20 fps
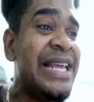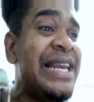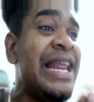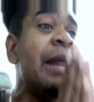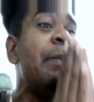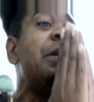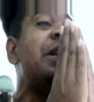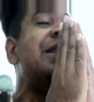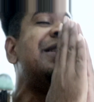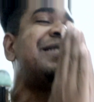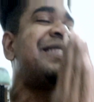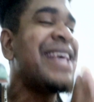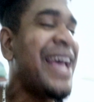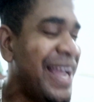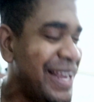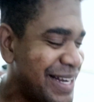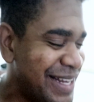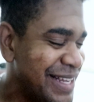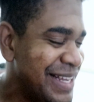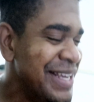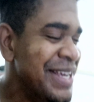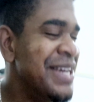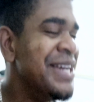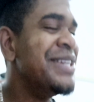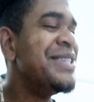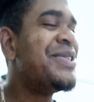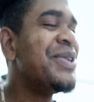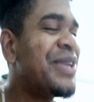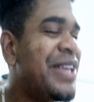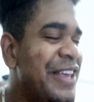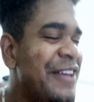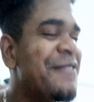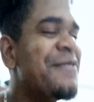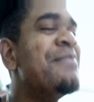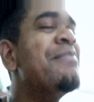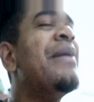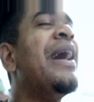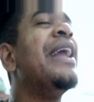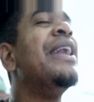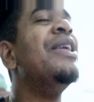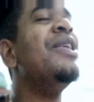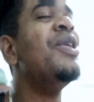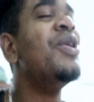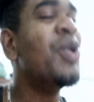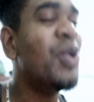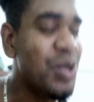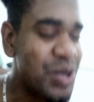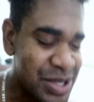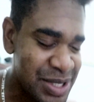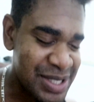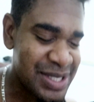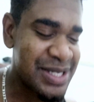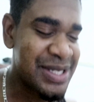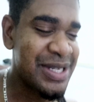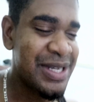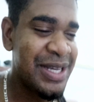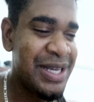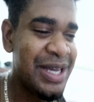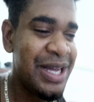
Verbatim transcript: they then decide to give man loans.